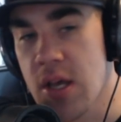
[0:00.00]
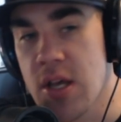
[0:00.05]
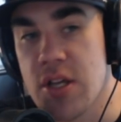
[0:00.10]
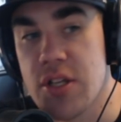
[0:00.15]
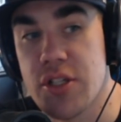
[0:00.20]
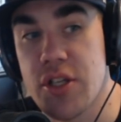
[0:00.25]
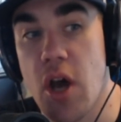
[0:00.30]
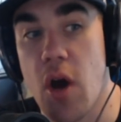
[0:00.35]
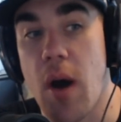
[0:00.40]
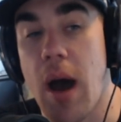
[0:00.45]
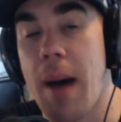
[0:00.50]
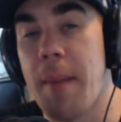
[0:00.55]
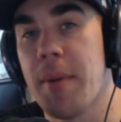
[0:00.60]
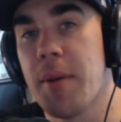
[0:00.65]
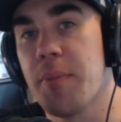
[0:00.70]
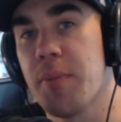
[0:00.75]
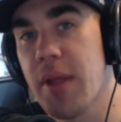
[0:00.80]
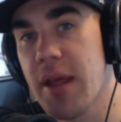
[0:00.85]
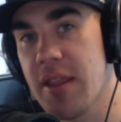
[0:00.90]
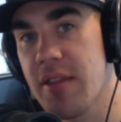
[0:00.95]
So I'm
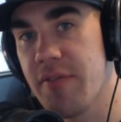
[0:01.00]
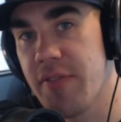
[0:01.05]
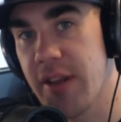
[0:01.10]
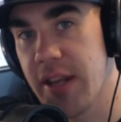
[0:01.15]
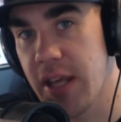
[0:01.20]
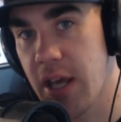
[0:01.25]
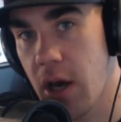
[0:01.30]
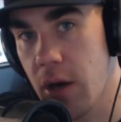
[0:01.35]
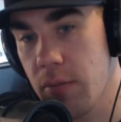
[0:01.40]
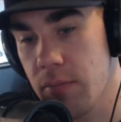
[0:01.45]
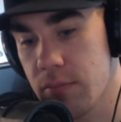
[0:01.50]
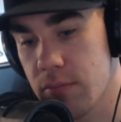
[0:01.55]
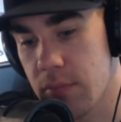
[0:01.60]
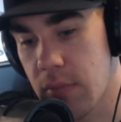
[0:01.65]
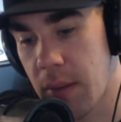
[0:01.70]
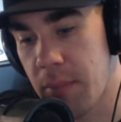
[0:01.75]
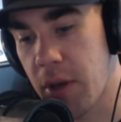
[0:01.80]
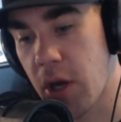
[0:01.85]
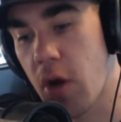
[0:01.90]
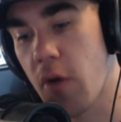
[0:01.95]
gonna play the video.
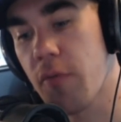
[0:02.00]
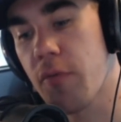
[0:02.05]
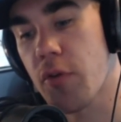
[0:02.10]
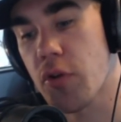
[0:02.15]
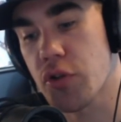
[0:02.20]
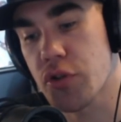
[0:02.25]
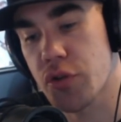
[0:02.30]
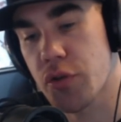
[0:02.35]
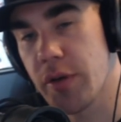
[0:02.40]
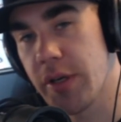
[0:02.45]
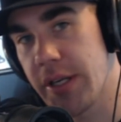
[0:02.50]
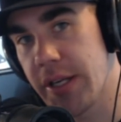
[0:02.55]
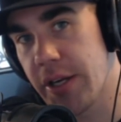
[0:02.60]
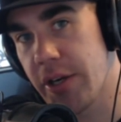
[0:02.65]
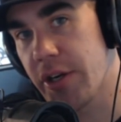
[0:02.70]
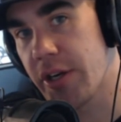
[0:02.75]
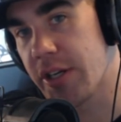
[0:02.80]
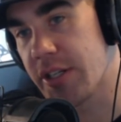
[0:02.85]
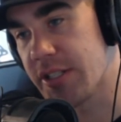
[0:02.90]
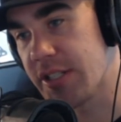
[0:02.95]
I'm going to go full screen here.
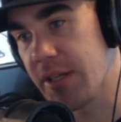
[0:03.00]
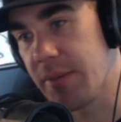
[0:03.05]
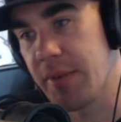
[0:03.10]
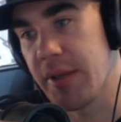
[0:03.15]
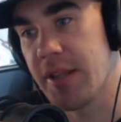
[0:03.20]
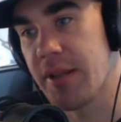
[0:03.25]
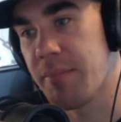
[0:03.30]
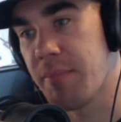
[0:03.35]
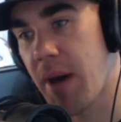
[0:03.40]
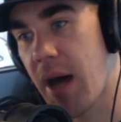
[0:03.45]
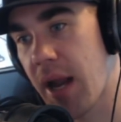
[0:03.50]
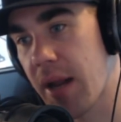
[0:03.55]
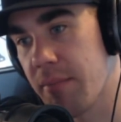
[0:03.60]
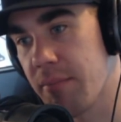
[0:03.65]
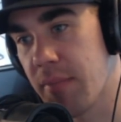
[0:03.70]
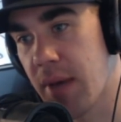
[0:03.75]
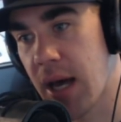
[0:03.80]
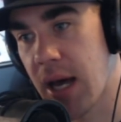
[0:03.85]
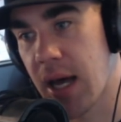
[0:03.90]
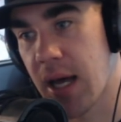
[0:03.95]
You're going to see me in the
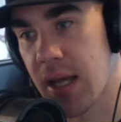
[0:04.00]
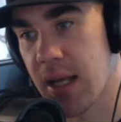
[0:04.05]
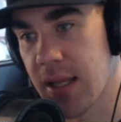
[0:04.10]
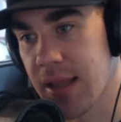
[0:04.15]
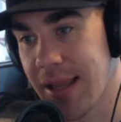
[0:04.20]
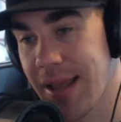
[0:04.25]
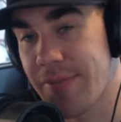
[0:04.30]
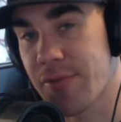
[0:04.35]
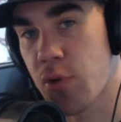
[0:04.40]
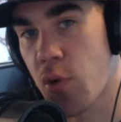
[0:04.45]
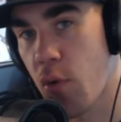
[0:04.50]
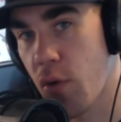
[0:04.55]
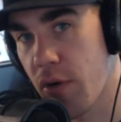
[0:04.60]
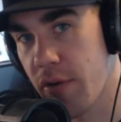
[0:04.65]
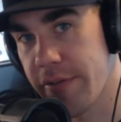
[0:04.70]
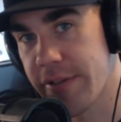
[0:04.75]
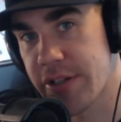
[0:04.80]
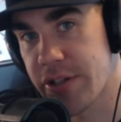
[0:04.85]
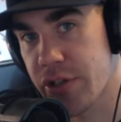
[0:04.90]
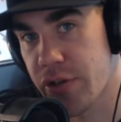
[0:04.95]
bottom uh, left corner
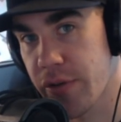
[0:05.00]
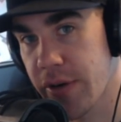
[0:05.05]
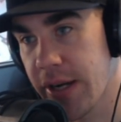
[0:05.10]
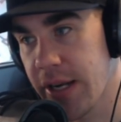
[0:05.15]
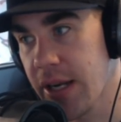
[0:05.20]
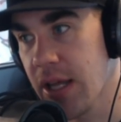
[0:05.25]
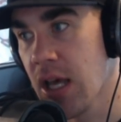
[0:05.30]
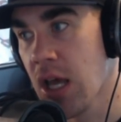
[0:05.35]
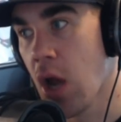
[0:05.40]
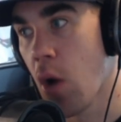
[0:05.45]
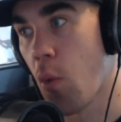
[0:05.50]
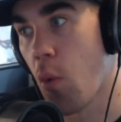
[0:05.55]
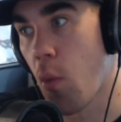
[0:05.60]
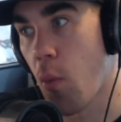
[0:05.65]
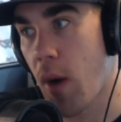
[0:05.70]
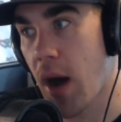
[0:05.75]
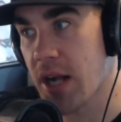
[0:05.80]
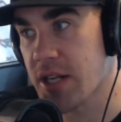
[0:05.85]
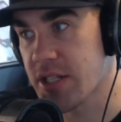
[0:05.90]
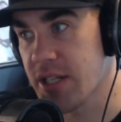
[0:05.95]
of the screen. We'll
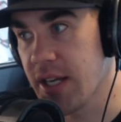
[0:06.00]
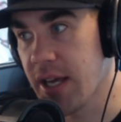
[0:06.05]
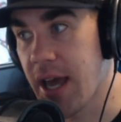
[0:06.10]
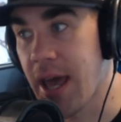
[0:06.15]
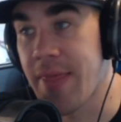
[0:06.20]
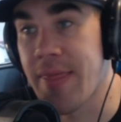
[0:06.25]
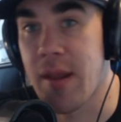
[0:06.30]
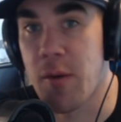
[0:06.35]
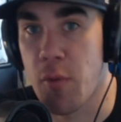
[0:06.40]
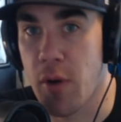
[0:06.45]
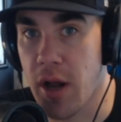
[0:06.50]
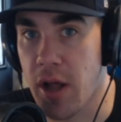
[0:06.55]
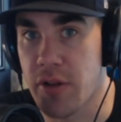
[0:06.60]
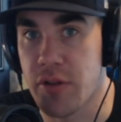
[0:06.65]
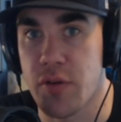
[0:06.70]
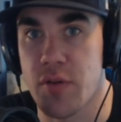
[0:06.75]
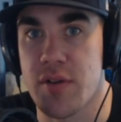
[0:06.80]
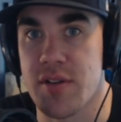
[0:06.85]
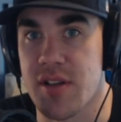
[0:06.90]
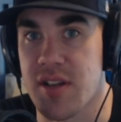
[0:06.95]
watch it. And then what I'll
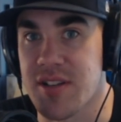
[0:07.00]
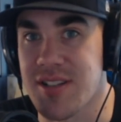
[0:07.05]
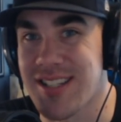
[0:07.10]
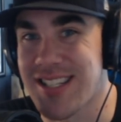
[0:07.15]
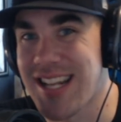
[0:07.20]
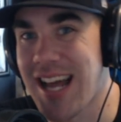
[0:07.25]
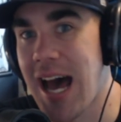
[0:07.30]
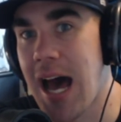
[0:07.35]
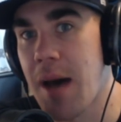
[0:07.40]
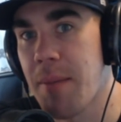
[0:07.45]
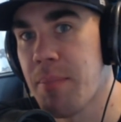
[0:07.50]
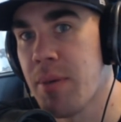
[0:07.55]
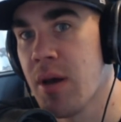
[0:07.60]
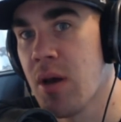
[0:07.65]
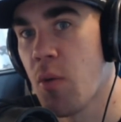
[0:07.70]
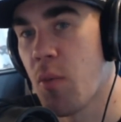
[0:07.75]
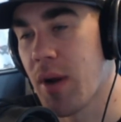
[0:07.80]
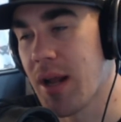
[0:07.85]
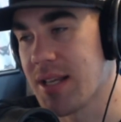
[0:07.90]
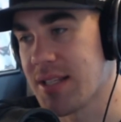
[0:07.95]
do is I'll stop.
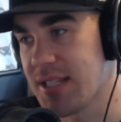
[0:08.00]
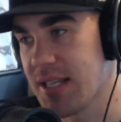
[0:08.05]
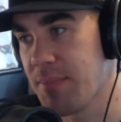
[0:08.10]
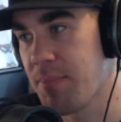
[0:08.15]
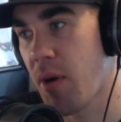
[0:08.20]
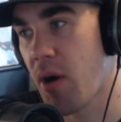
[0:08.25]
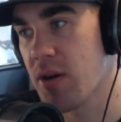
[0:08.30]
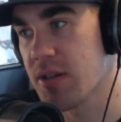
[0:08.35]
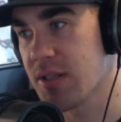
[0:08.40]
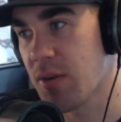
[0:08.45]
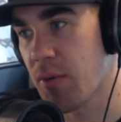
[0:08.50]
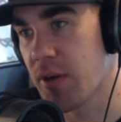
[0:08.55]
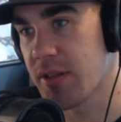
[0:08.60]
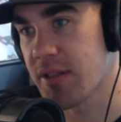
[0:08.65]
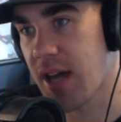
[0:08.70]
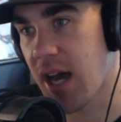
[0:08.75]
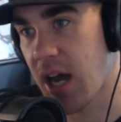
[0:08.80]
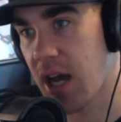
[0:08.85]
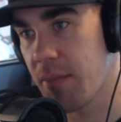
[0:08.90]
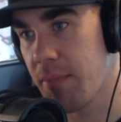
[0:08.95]
When I see parts I want
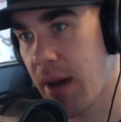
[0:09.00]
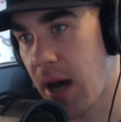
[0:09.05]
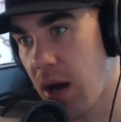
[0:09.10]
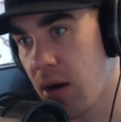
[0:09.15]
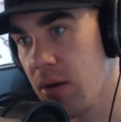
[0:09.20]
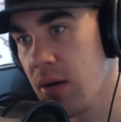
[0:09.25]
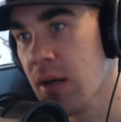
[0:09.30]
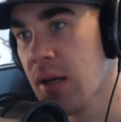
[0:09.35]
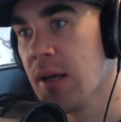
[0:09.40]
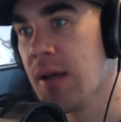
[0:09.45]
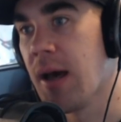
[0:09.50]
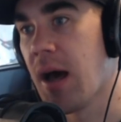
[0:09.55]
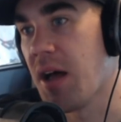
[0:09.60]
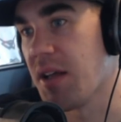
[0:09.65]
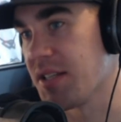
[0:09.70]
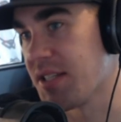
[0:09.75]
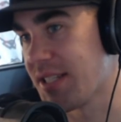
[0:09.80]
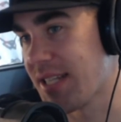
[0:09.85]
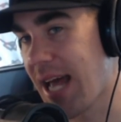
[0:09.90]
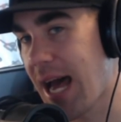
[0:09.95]
to talk about, I'll
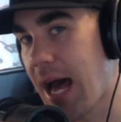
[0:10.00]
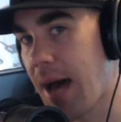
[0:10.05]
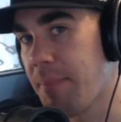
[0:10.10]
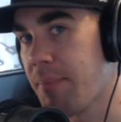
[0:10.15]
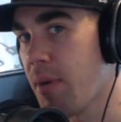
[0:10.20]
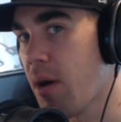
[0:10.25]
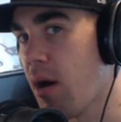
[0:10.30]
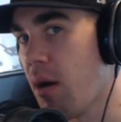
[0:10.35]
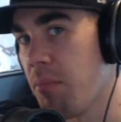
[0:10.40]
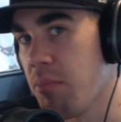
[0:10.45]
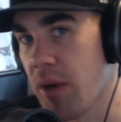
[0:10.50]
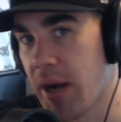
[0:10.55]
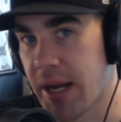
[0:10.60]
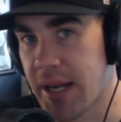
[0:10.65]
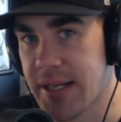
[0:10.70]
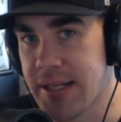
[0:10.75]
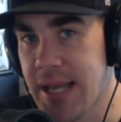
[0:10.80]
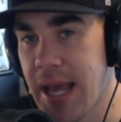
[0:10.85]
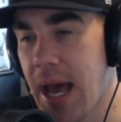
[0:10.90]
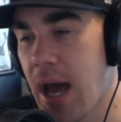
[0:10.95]
stop. I'll break
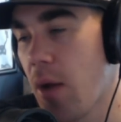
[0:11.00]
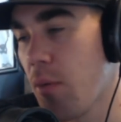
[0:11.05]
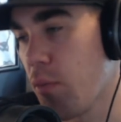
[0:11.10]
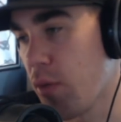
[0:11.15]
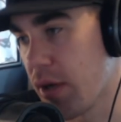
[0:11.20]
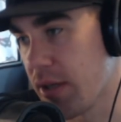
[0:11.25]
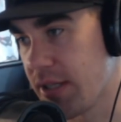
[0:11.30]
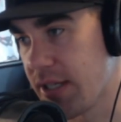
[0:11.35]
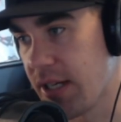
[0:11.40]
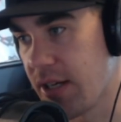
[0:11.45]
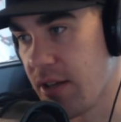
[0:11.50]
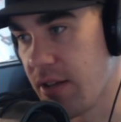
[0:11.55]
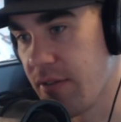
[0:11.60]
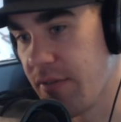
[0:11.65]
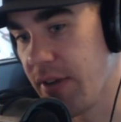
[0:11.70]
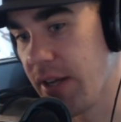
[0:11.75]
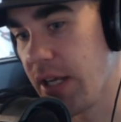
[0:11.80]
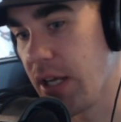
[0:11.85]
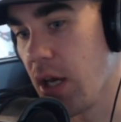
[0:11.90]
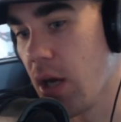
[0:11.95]
it down. We'll continue the
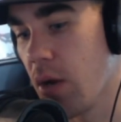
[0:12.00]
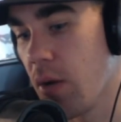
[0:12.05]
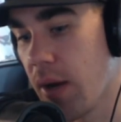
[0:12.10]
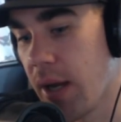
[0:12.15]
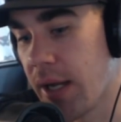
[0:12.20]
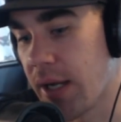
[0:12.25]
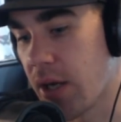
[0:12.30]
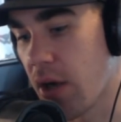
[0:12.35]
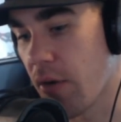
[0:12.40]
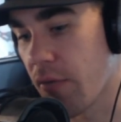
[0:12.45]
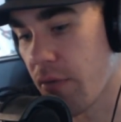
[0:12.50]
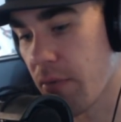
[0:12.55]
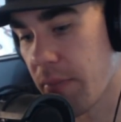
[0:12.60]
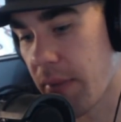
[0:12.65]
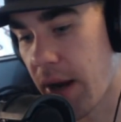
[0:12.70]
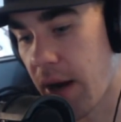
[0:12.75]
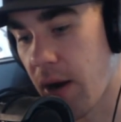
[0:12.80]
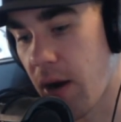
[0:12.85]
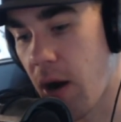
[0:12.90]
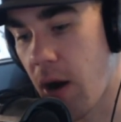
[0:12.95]
video and go from
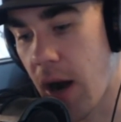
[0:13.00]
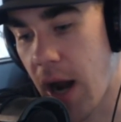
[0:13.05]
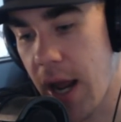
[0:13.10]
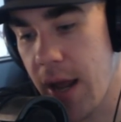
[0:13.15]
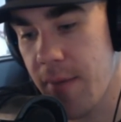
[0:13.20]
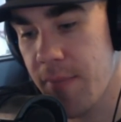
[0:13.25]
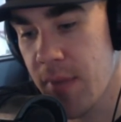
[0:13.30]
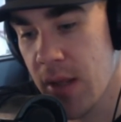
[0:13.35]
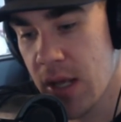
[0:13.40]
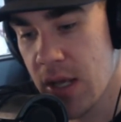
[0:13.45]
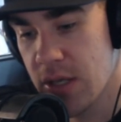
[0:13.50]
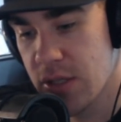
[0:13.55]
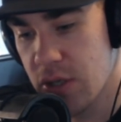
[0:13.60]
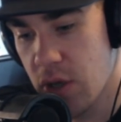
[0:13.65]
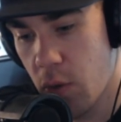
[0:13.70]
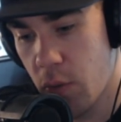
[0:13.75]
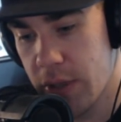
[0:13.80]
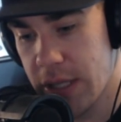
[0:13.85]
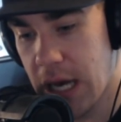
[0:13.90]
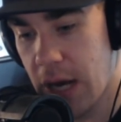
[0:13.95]
there. All right.
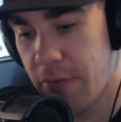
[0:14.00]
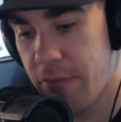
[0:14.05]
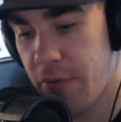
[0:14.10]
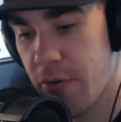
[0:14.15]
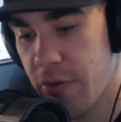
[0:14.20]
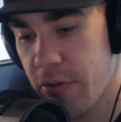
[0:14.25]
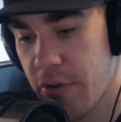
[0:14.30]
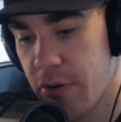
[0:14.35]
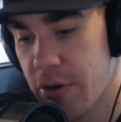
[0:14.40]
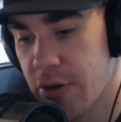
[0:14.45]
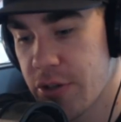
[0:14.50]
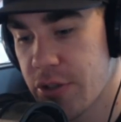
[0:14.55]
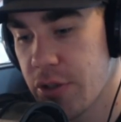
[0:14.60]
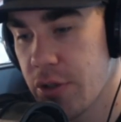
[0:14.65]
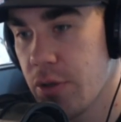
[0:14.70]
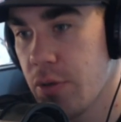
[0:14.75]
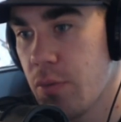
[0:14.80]
So without further ado,